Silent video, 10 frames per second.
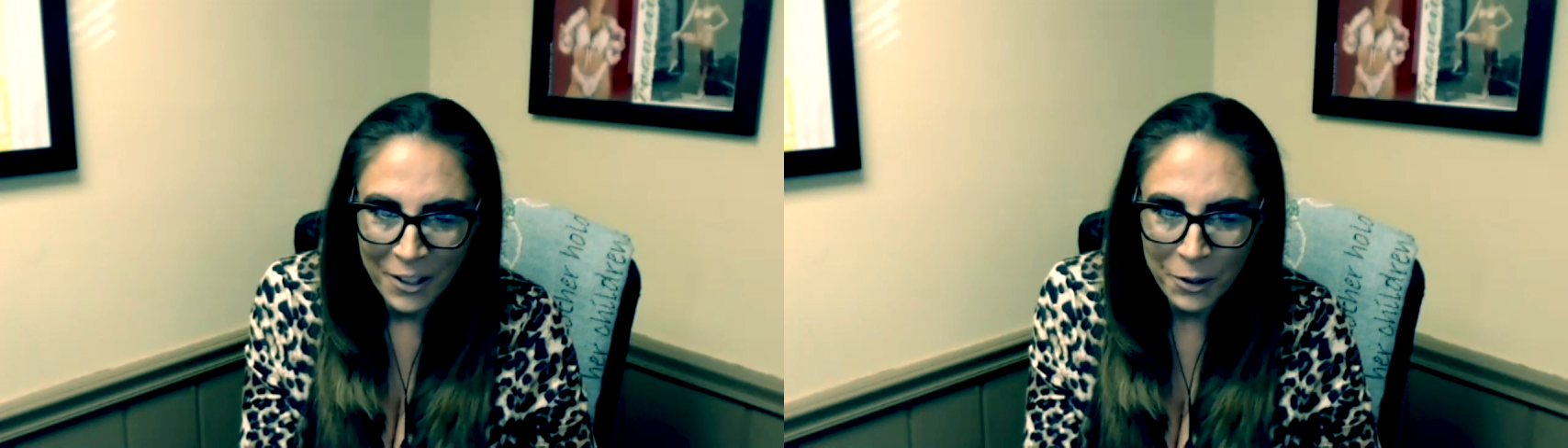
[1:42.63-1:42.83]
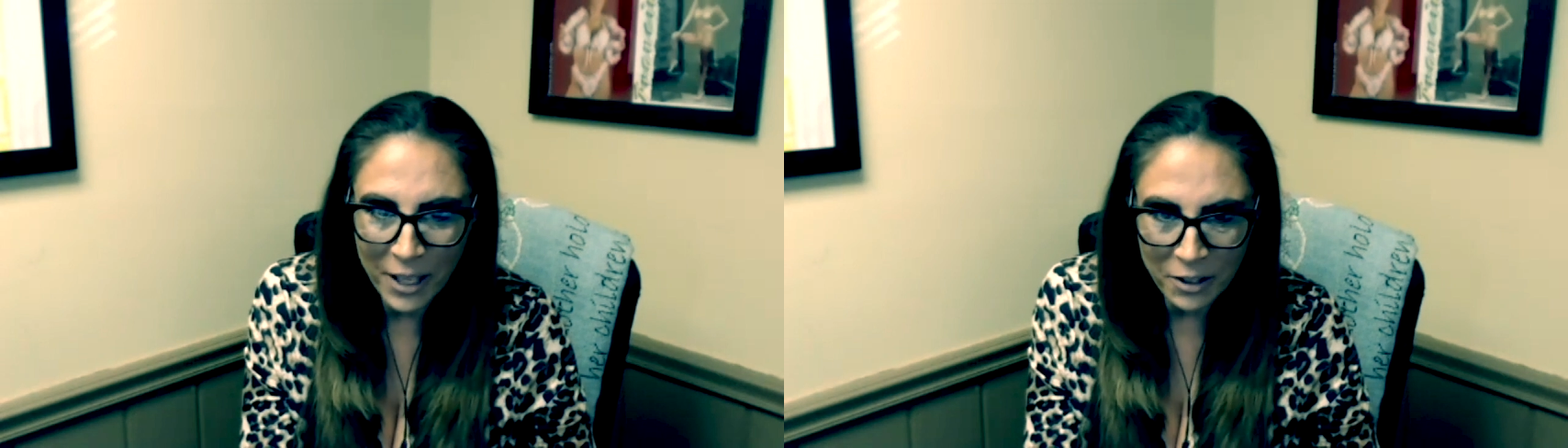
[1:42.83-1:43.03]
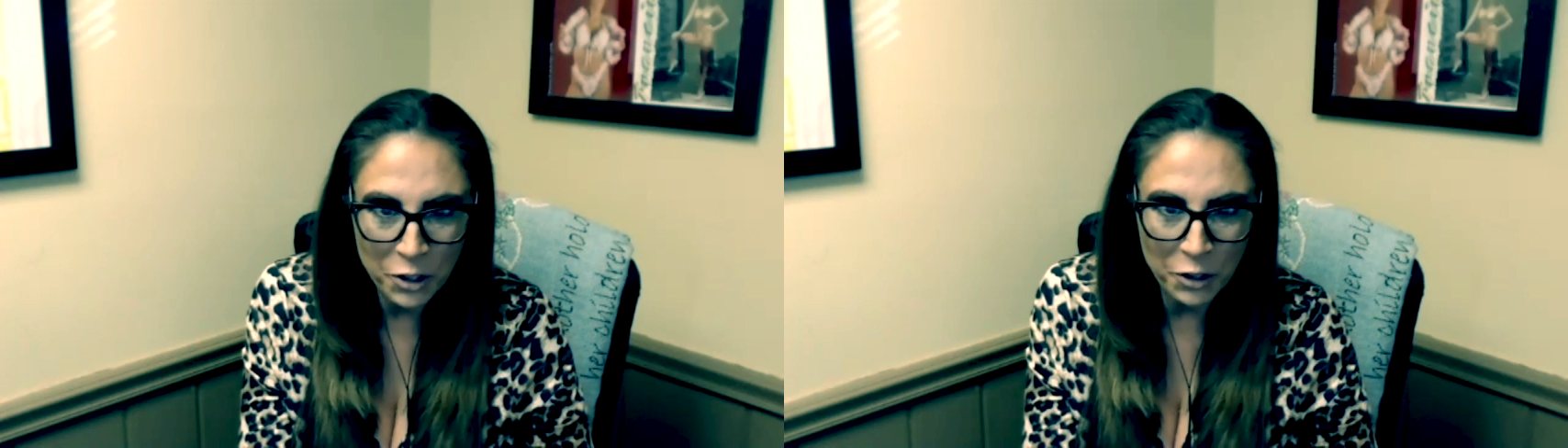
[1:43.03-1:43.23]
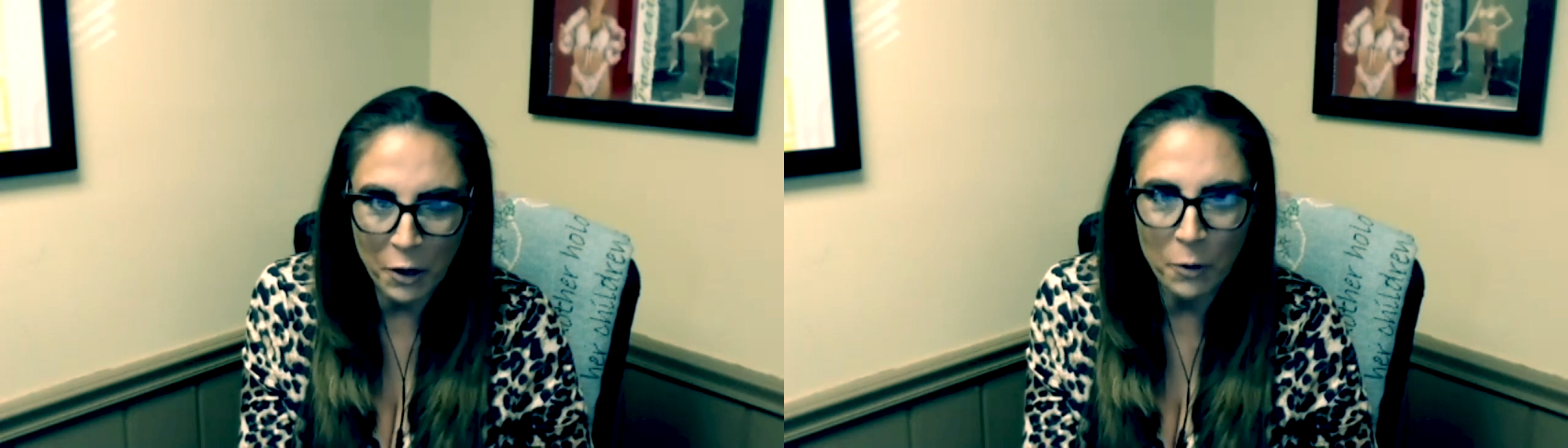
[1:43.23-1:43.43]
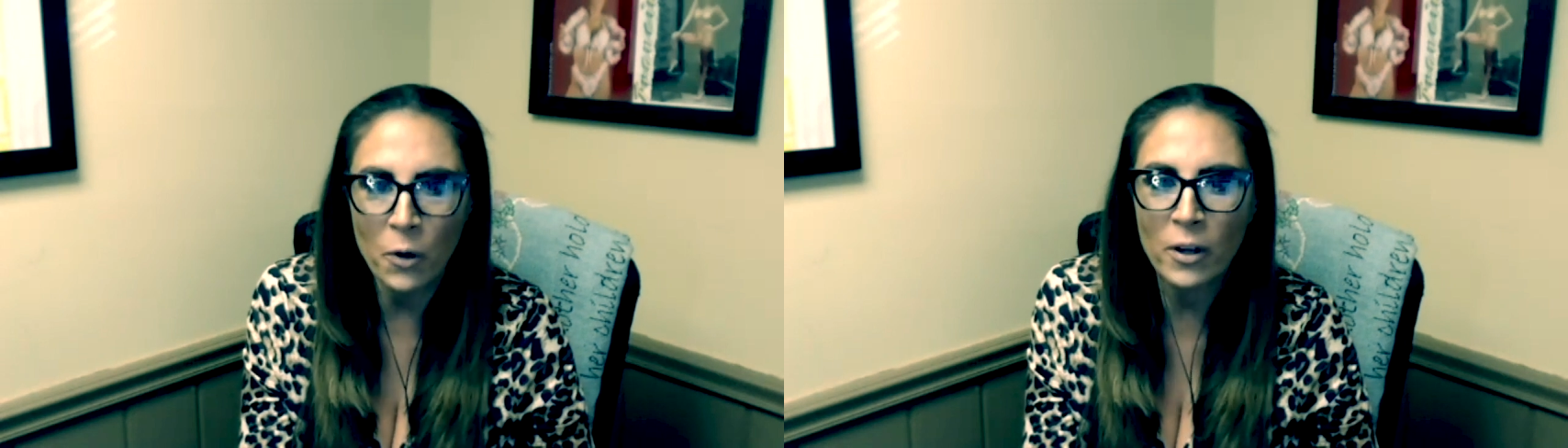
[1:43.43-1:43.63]
who gets
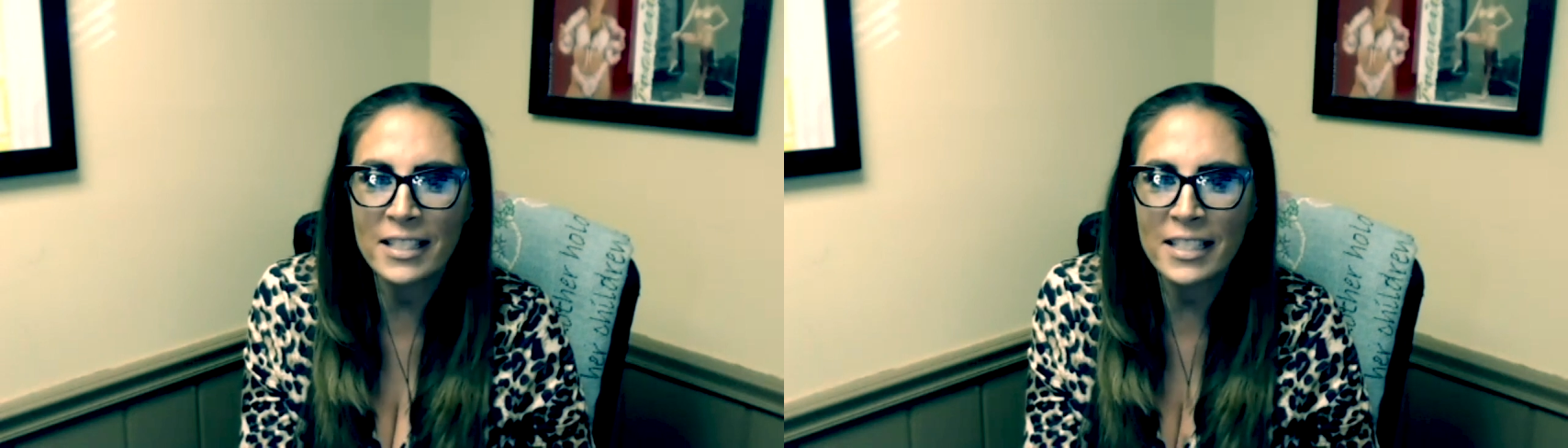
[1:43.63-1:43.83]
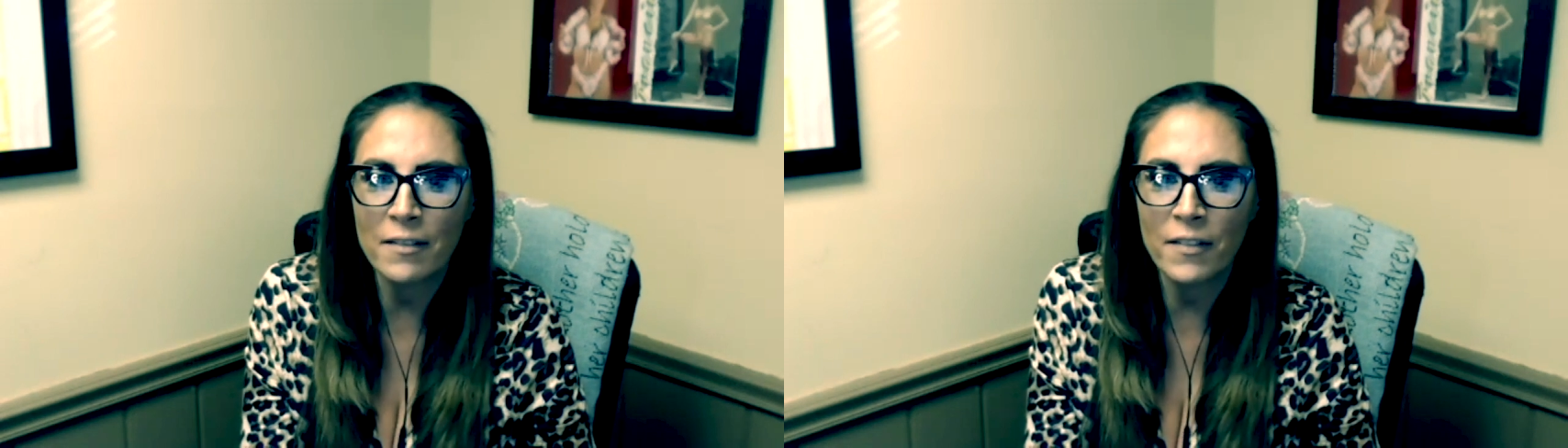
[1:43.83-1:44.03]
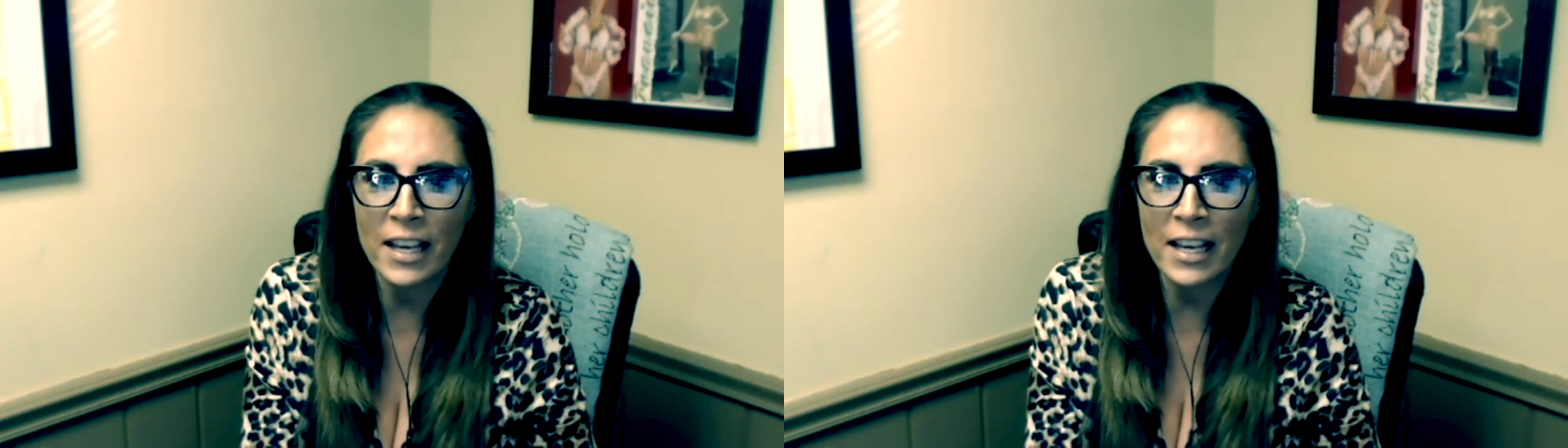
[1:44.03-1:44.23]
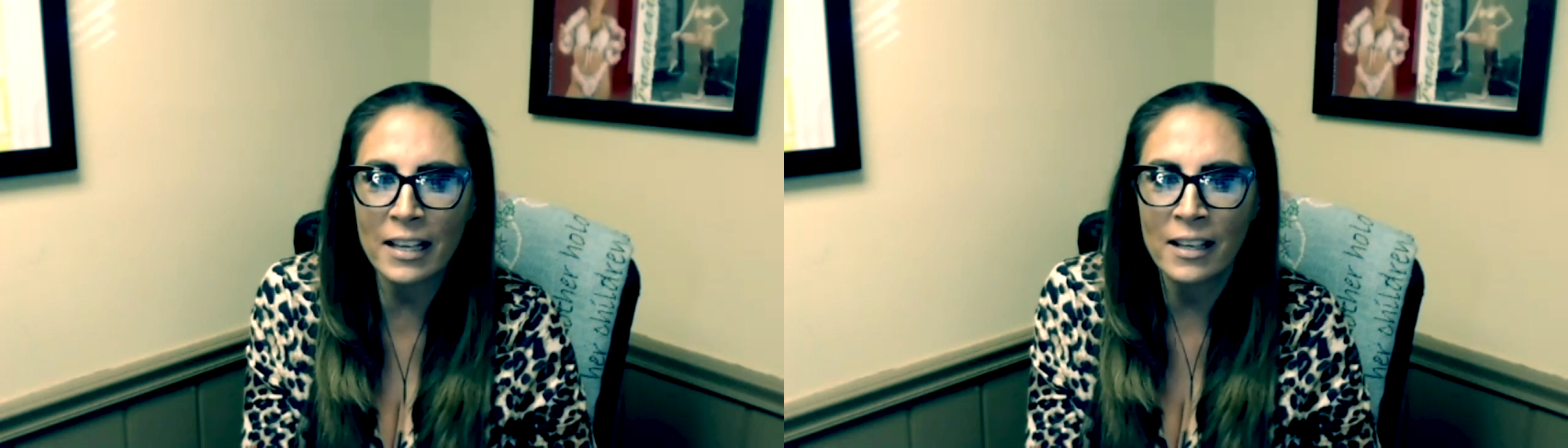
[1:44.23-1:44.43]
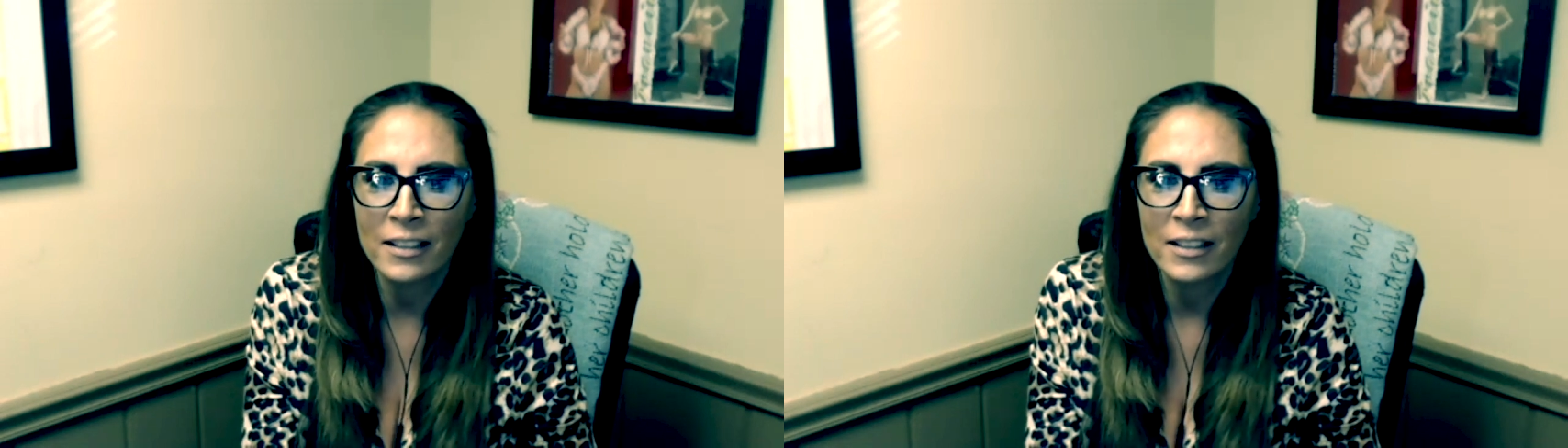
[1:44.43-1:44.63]
thrown on TV,